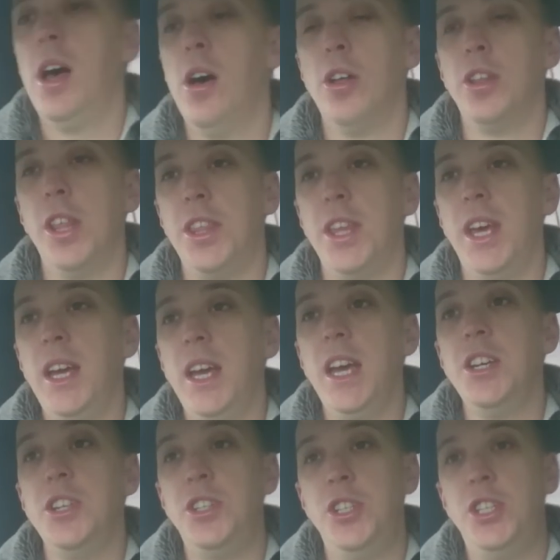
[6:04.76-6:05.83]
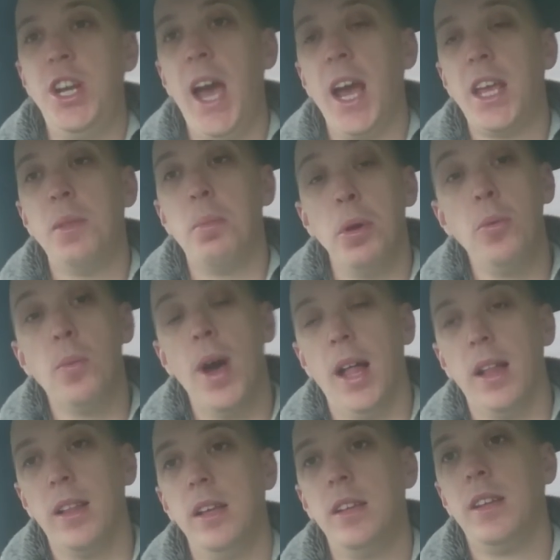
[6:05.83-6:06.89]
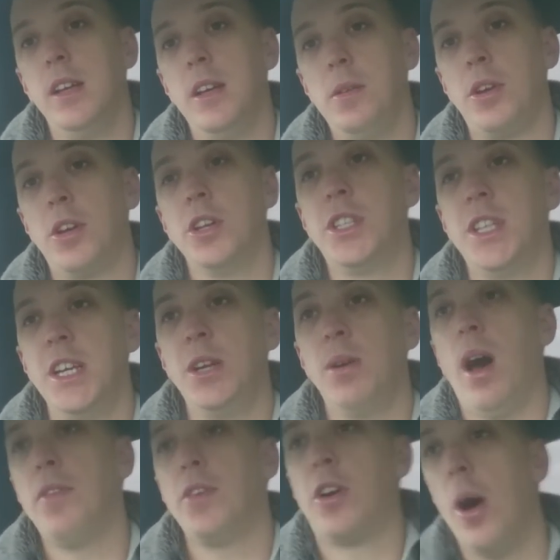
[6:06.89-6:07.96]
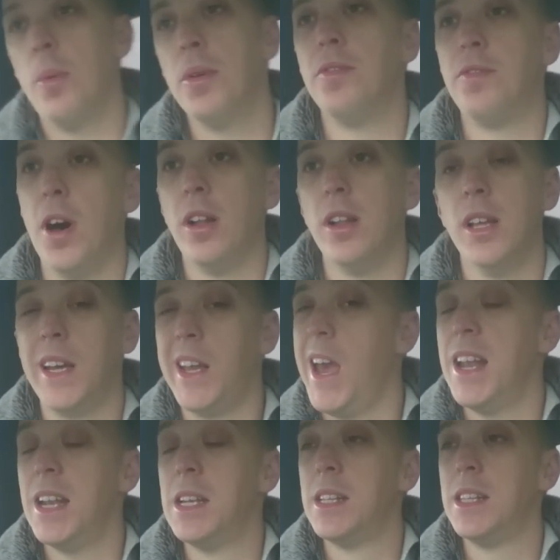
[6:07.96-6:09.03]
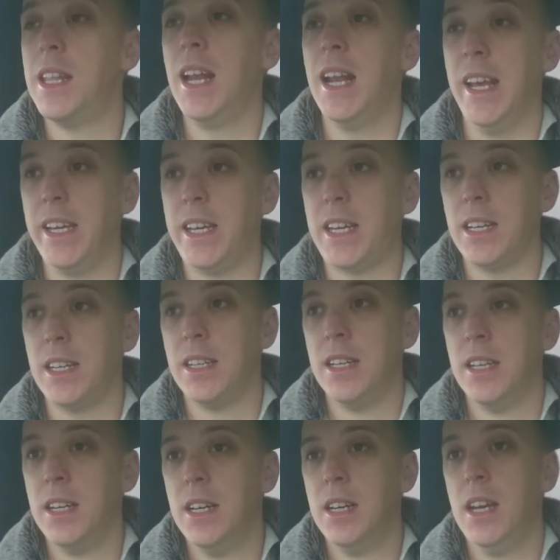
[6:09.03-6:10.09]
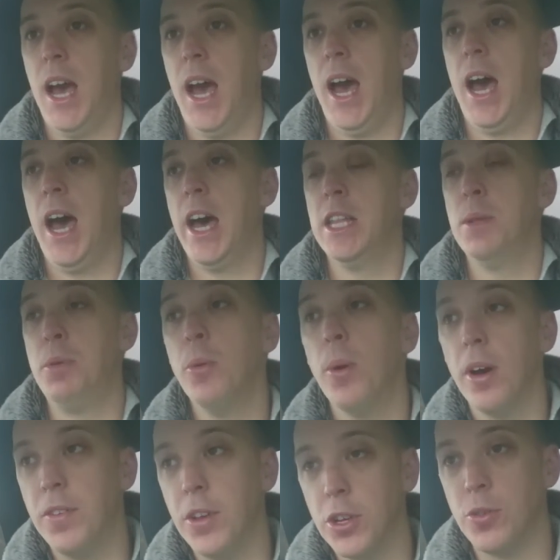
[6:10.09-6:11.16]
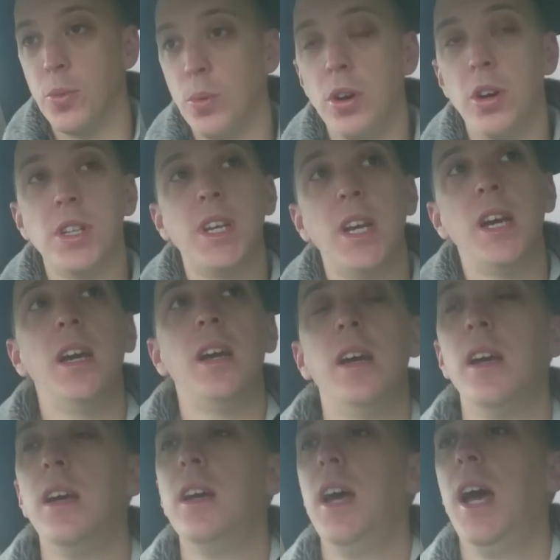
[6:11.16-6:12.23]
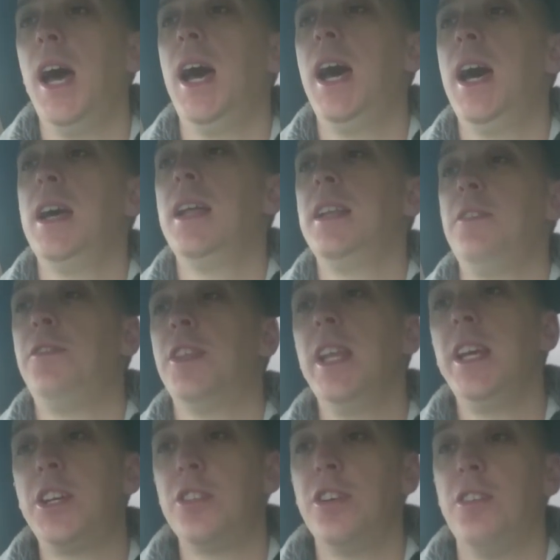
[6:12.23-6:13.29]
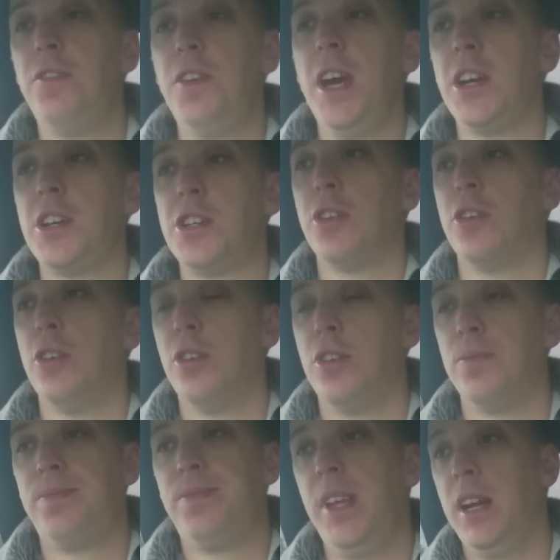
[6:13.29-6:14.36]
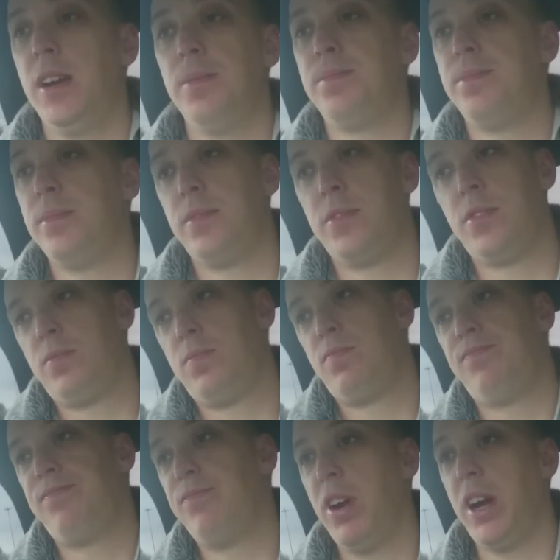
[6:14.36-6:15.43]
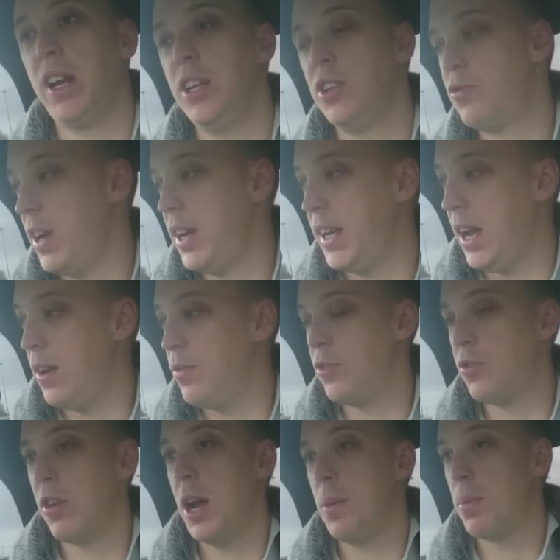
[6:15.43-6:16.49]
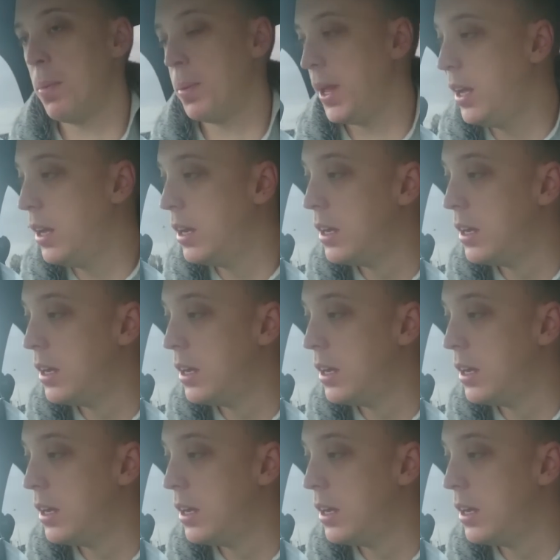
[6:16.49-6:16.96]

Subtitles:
Other thing is to check the boot well, because they do have a common fault. Again, they leak, and the boot well fills with water, and if the leak's not fixed or, you know, regularly drained out and dried properly,